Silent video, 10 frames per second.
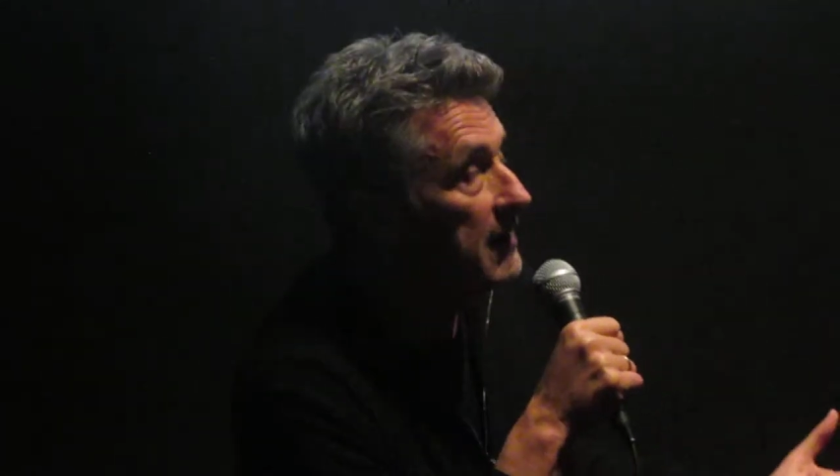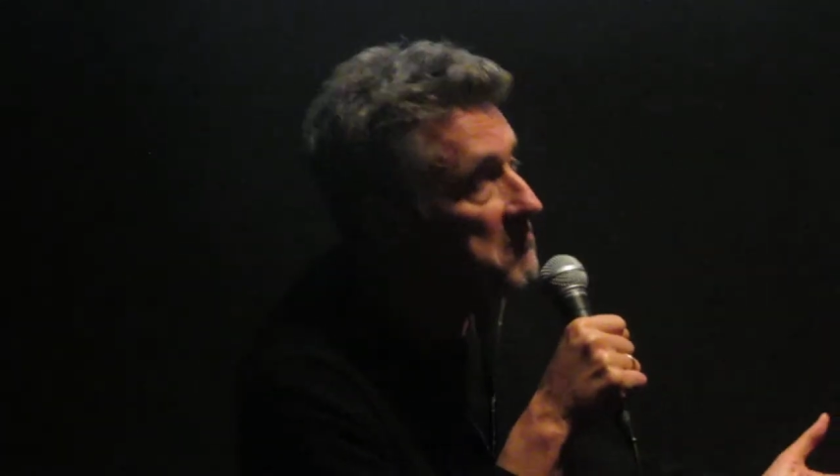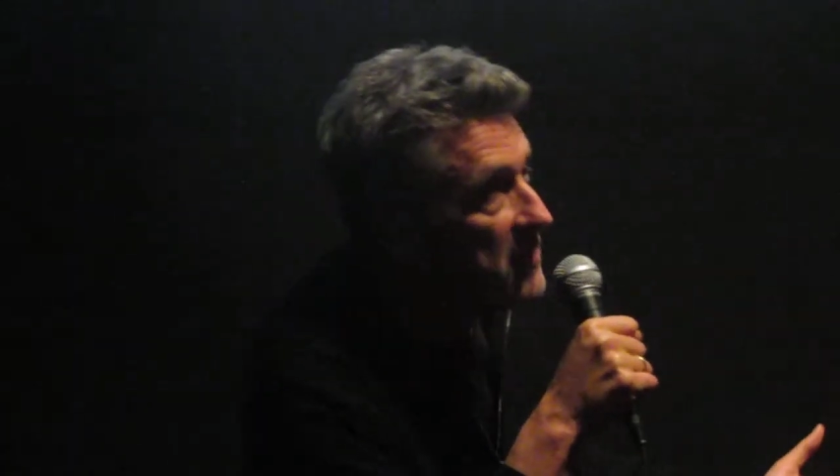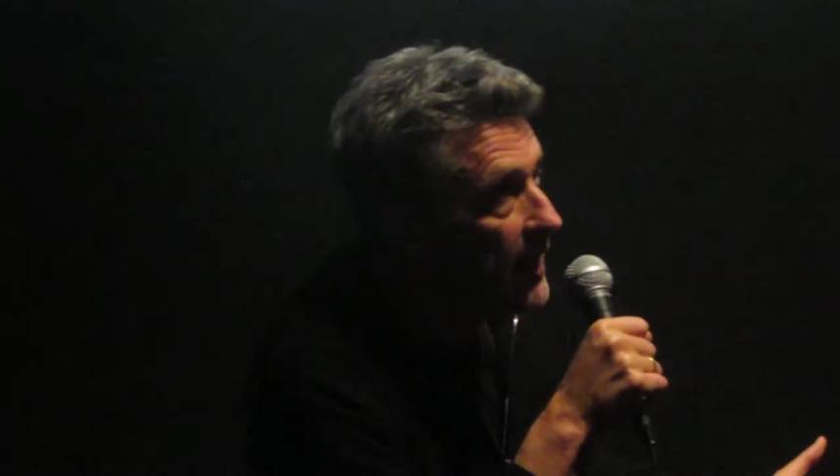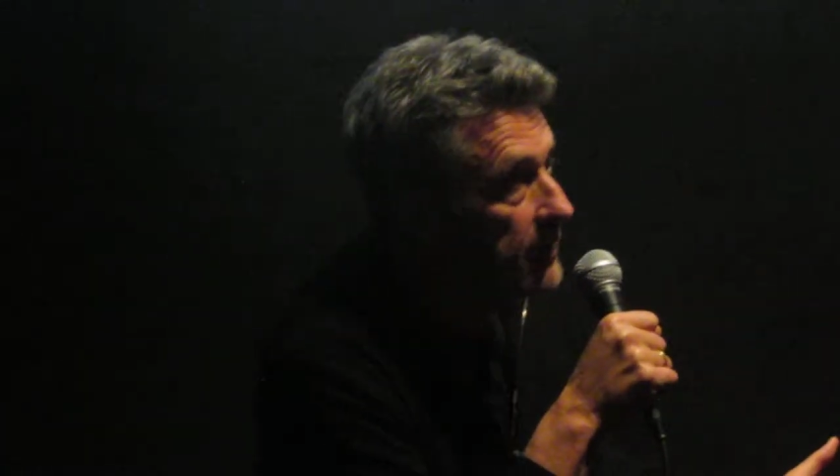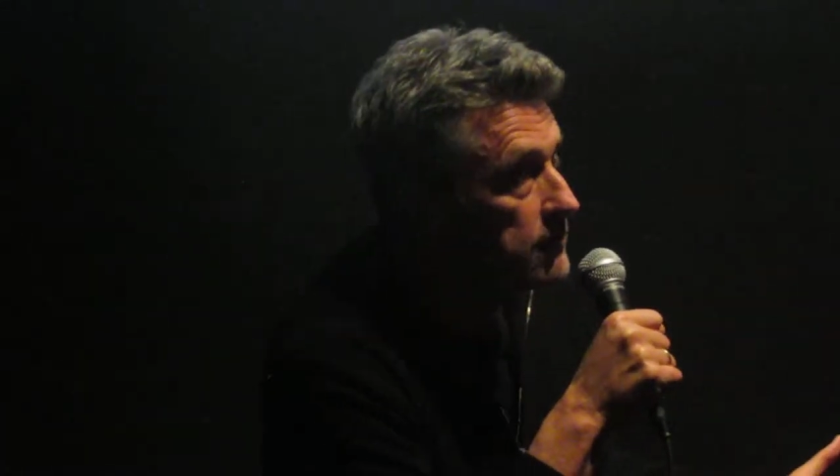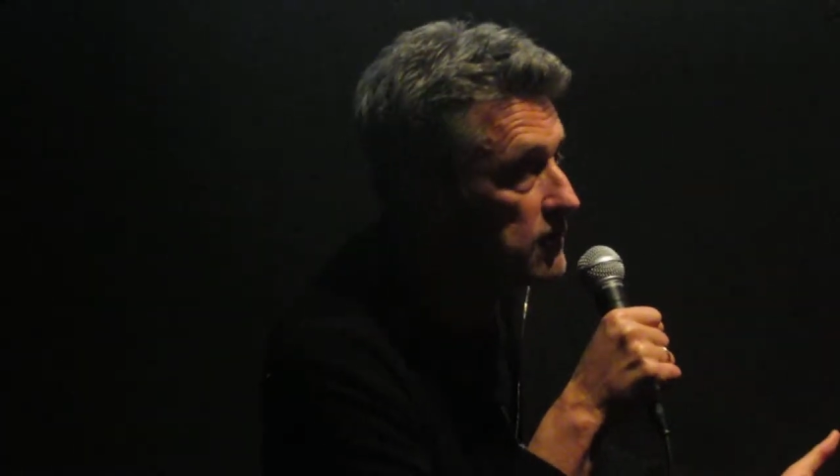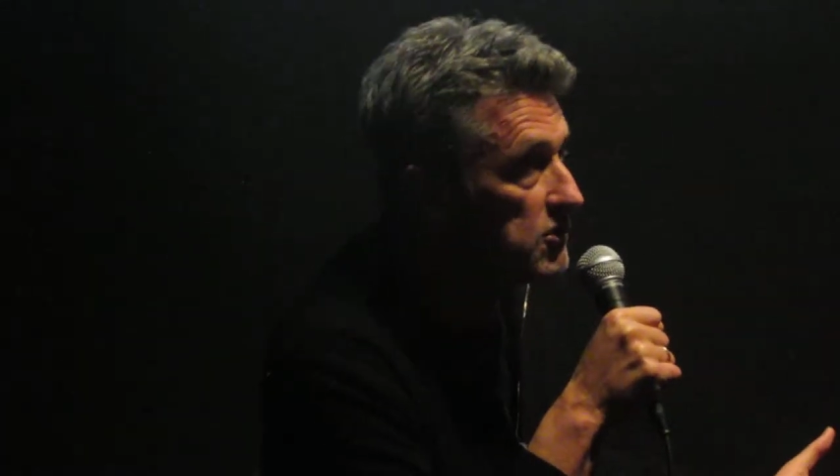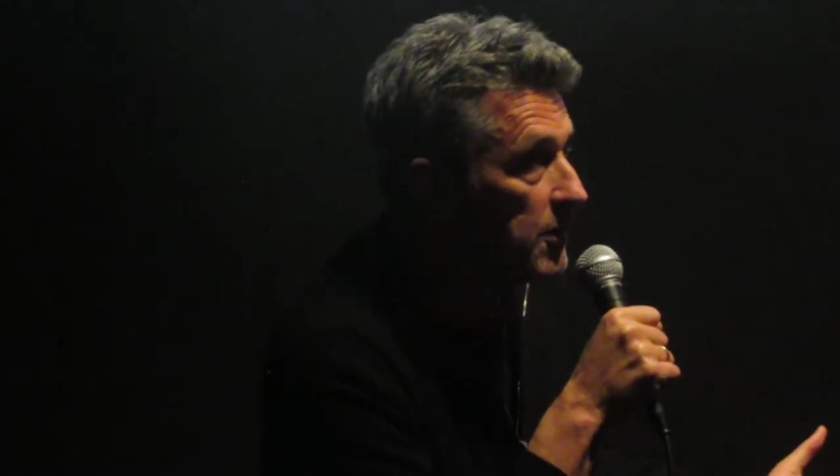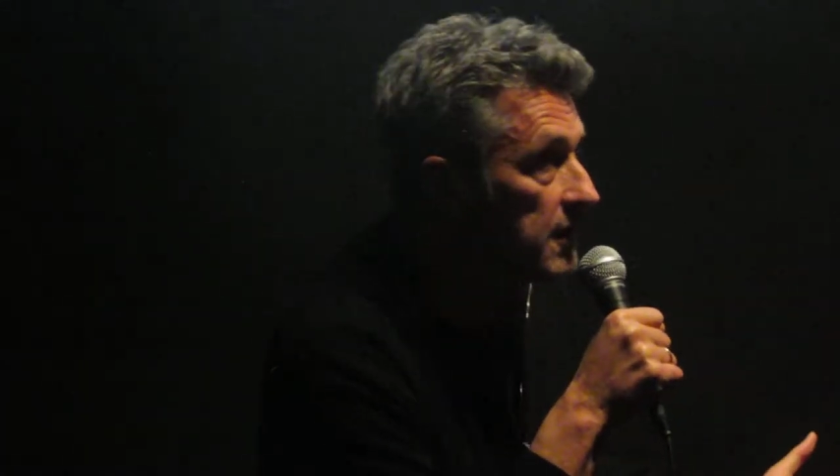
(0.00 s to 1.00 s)
the actors
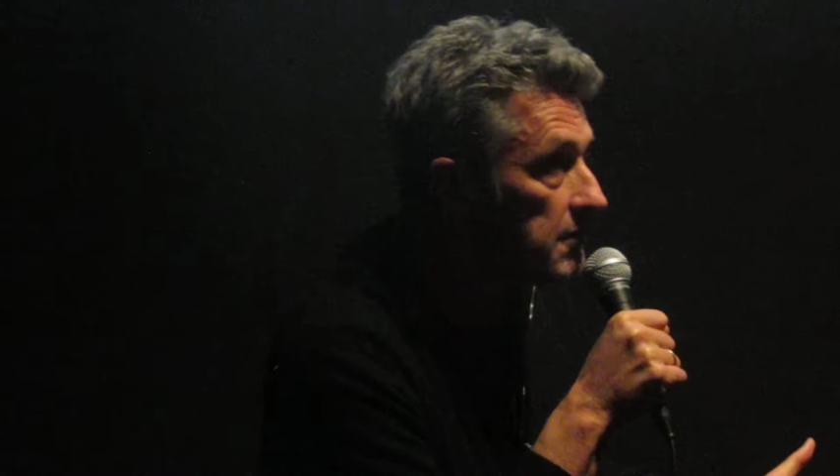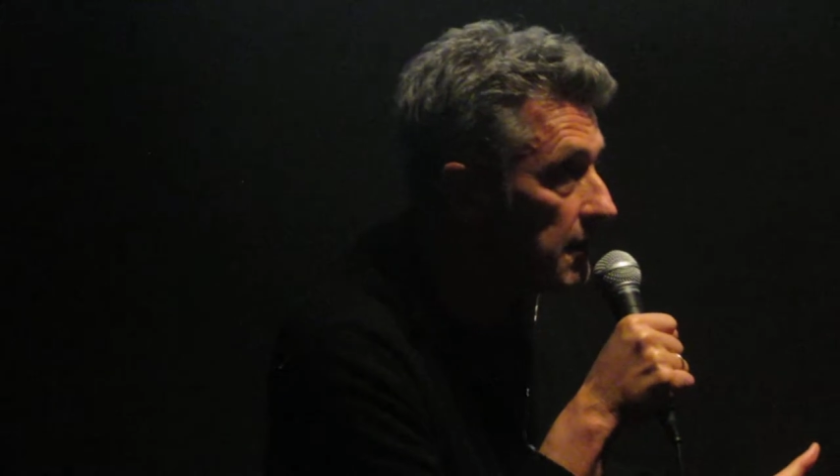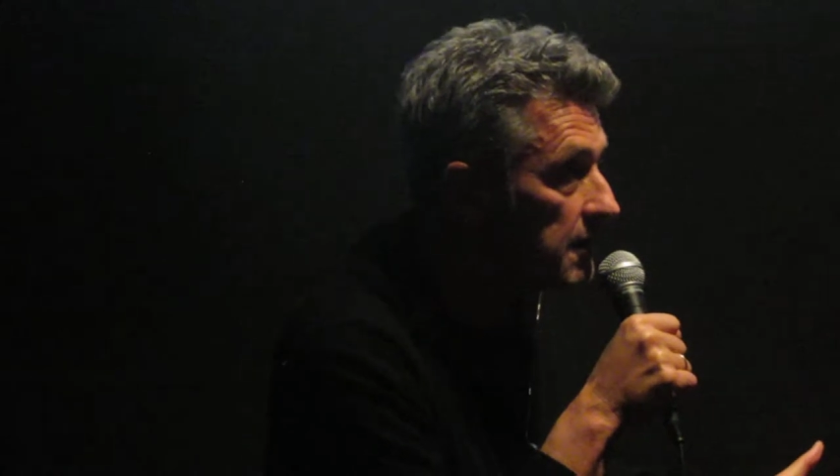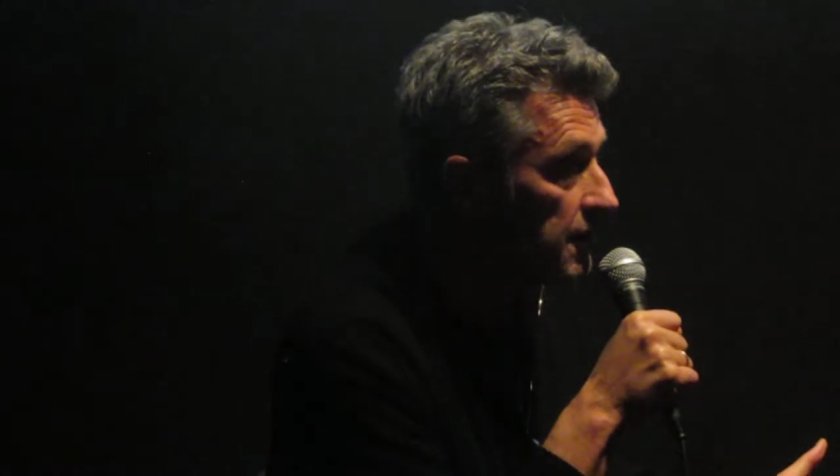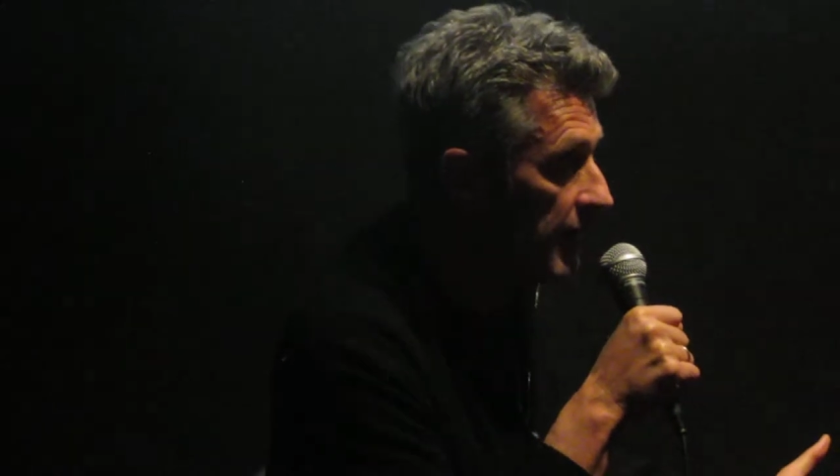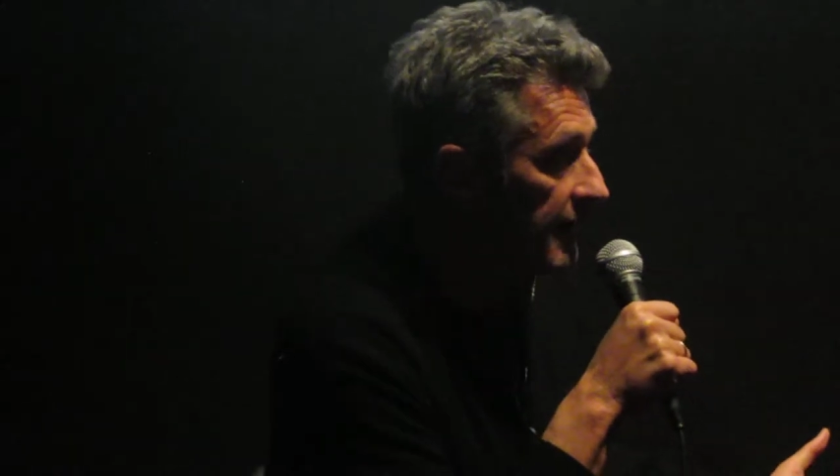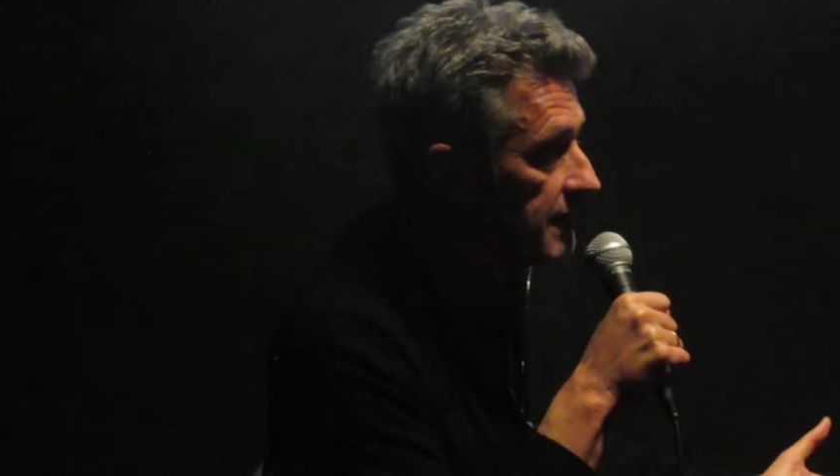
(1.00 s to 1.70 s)
were great,